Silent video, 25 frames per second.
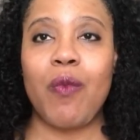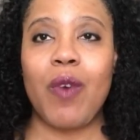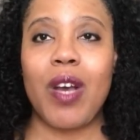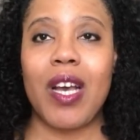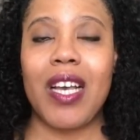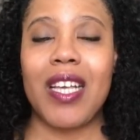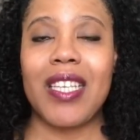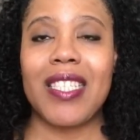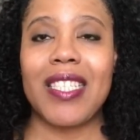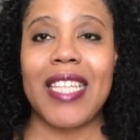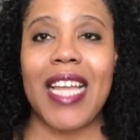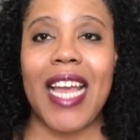
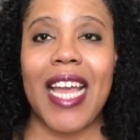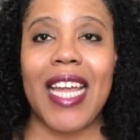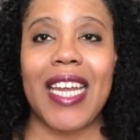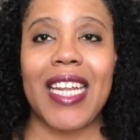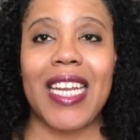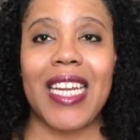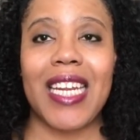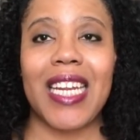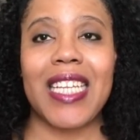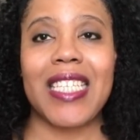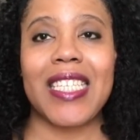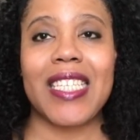was that
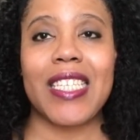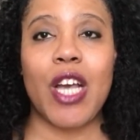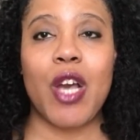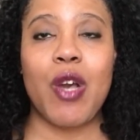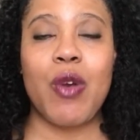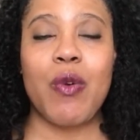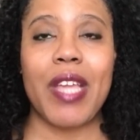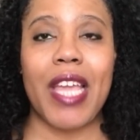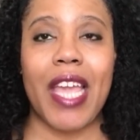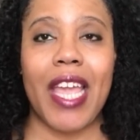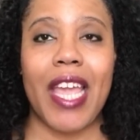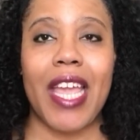it is
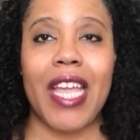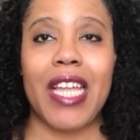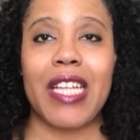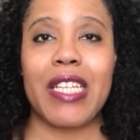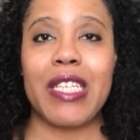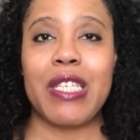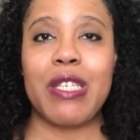okay